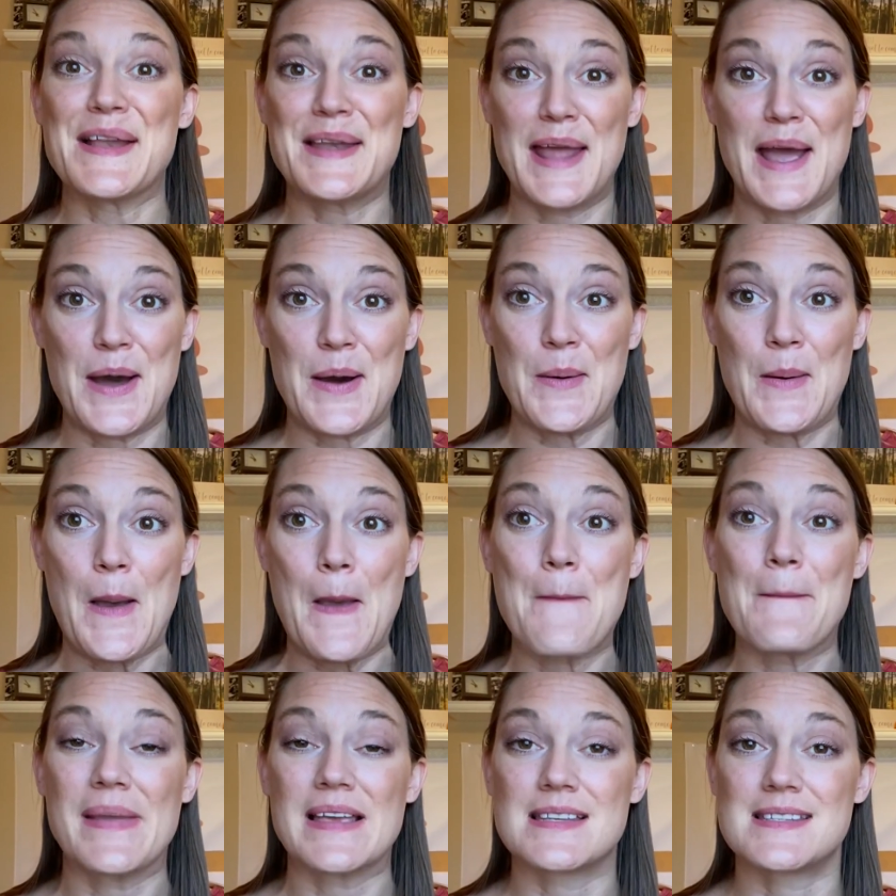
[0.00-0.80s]
Now,
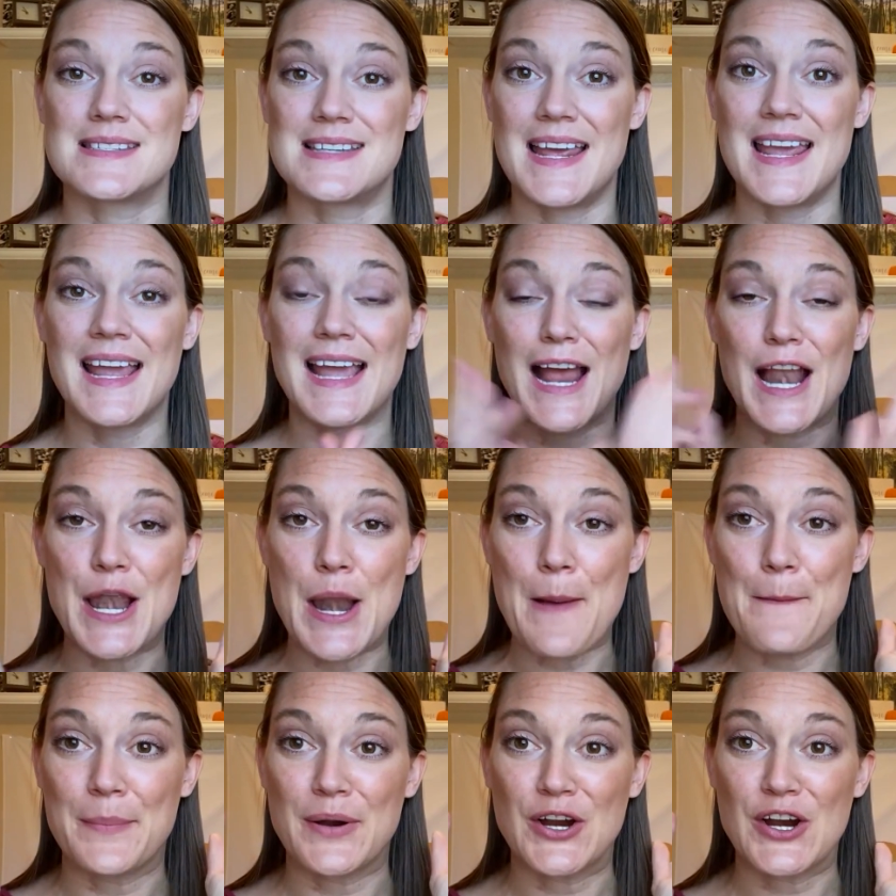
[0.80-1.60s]
mistake
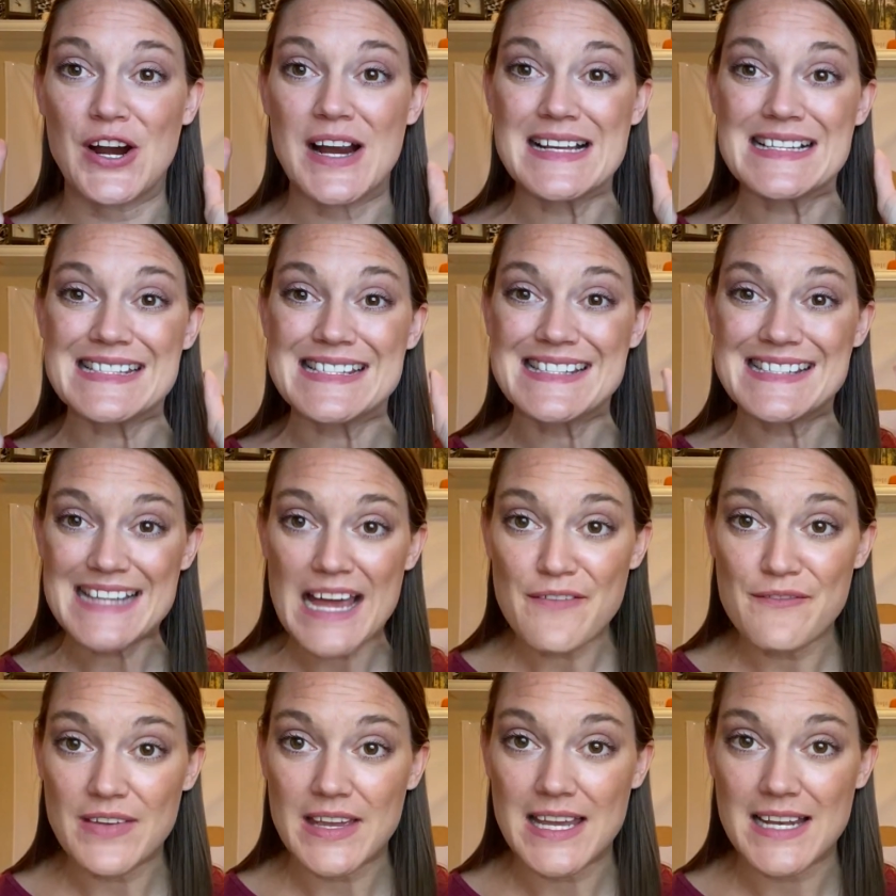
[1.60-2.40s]
number
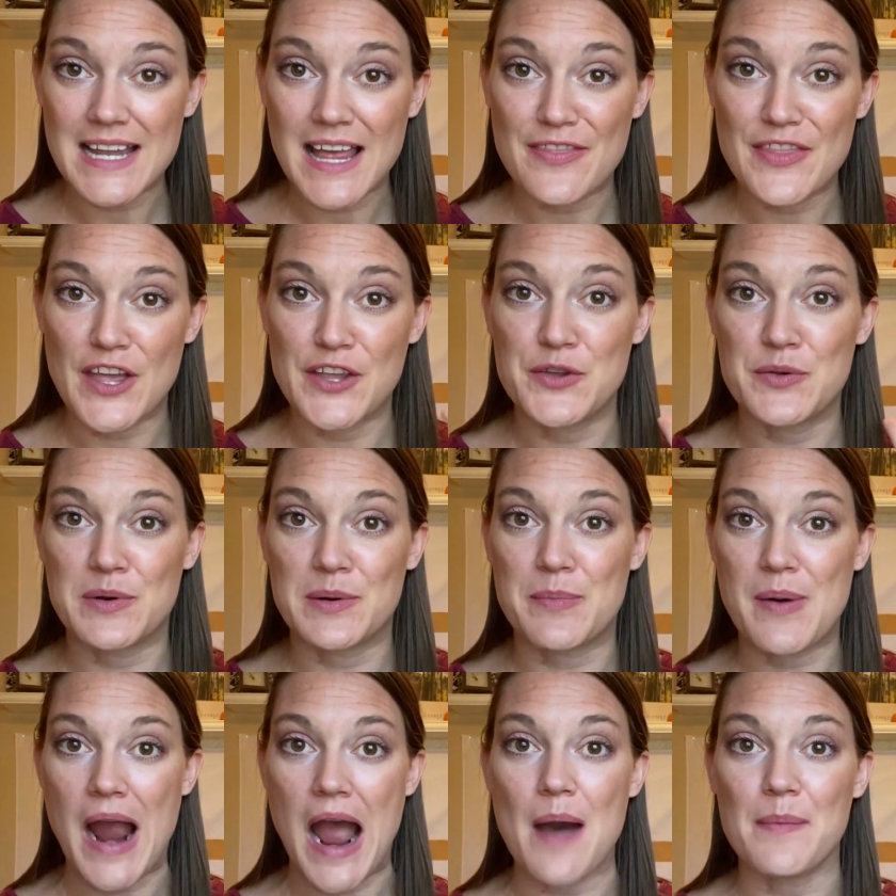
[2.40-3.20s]
7 that you
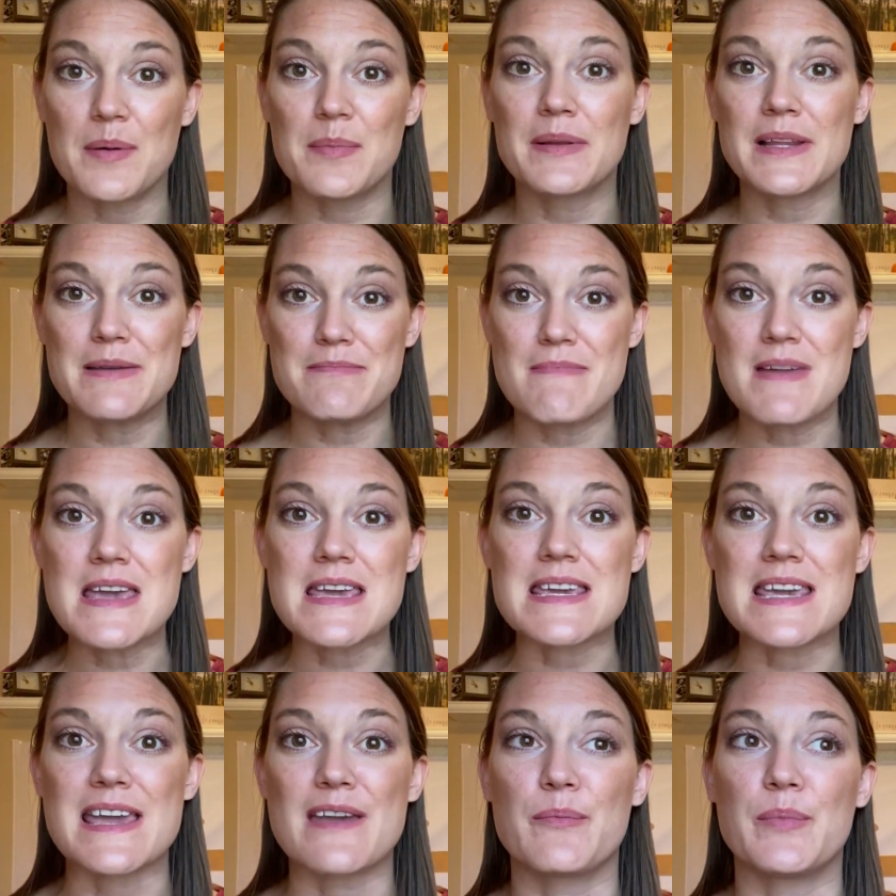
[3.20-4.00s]
are probably
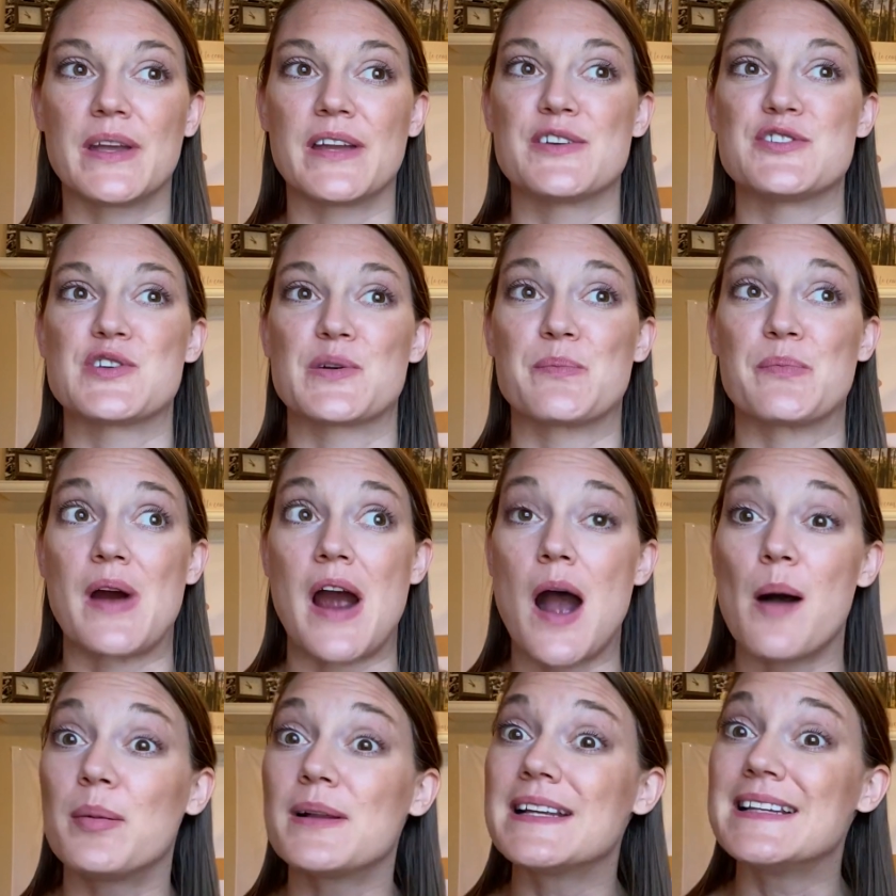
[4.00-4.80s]
making because you're
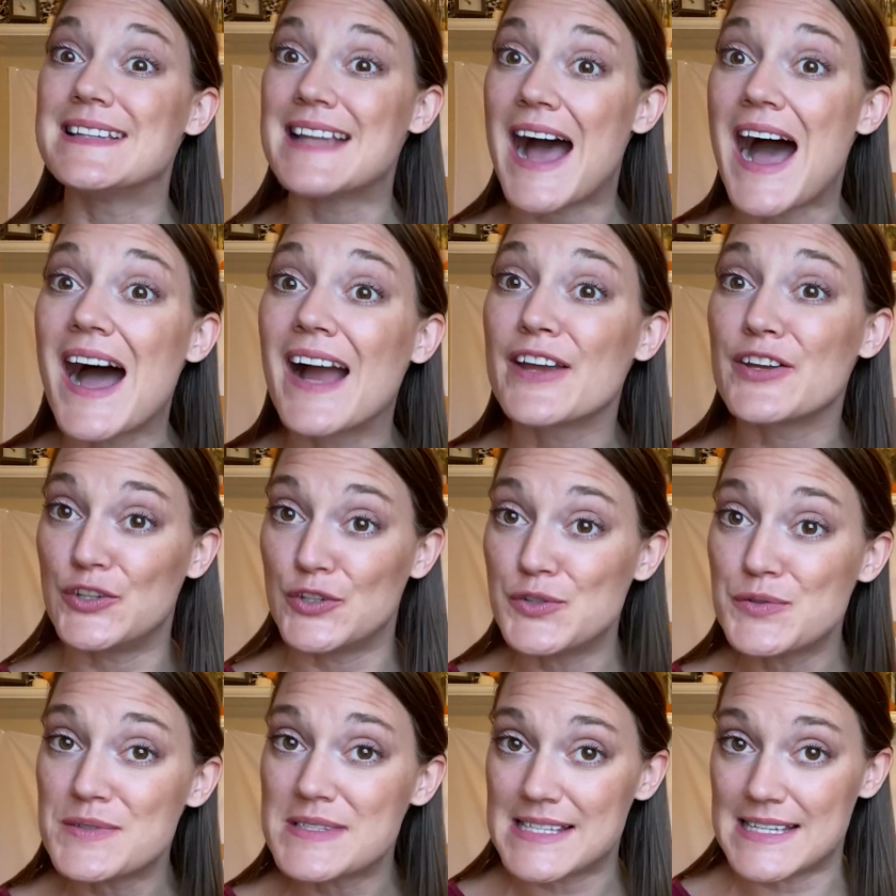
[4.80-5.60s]
probably not
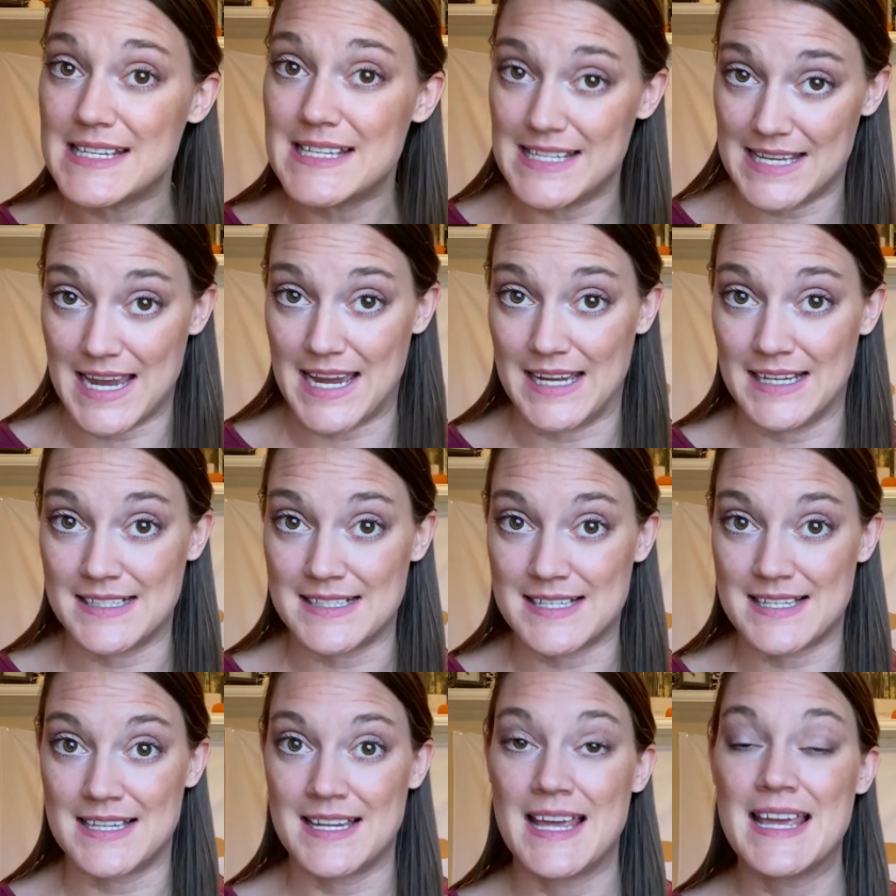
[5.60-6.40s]
using
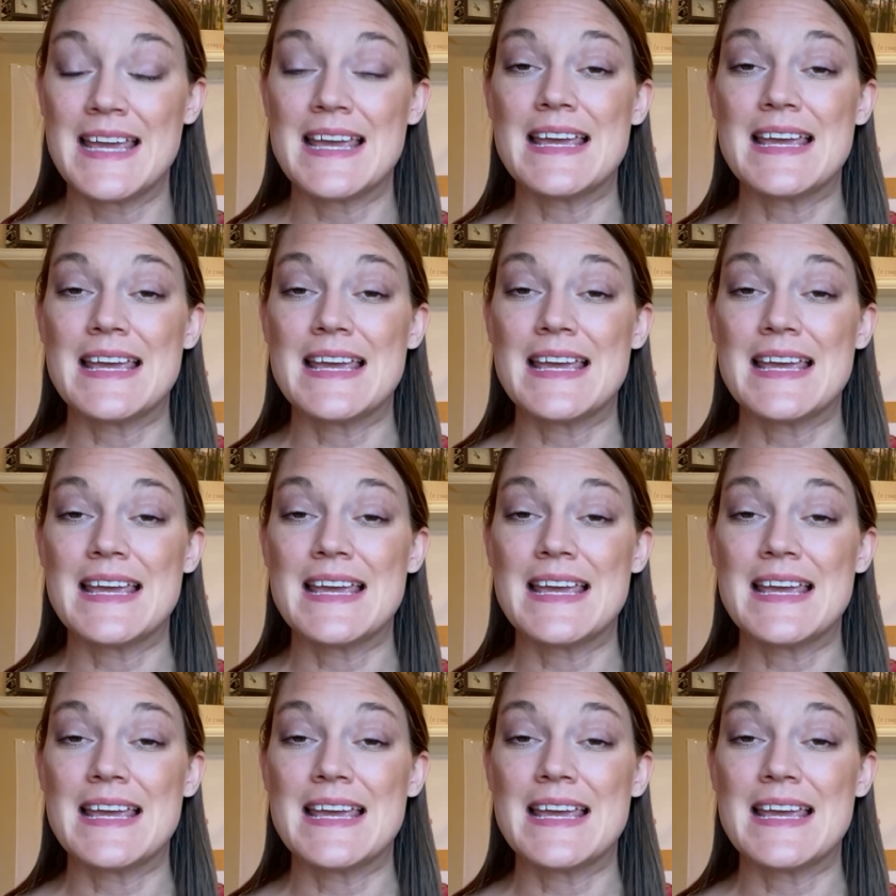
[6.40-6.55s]
yet